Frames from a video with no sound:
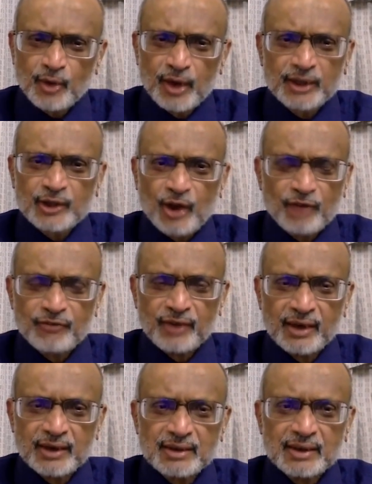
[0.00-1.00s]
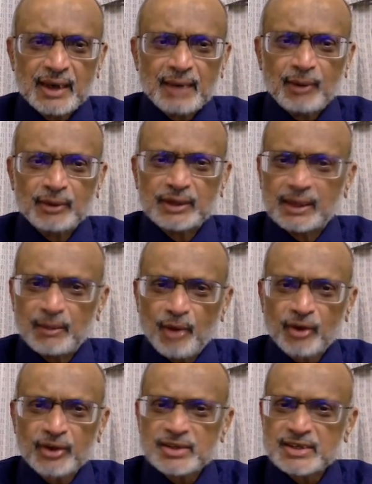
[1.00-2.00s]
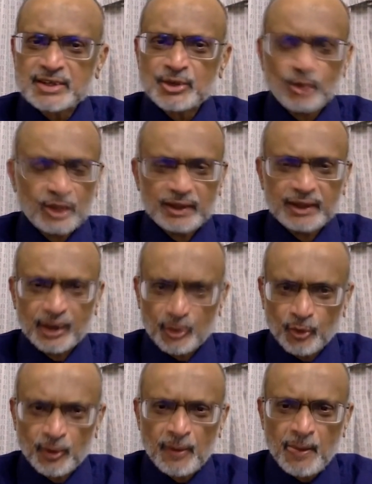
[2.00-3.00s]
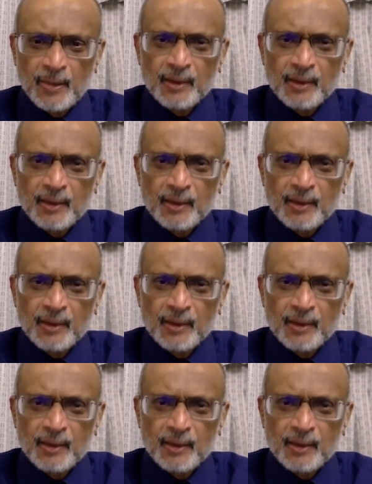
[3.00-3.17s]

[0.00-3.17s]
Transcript: quite confident about the democracies holding their own.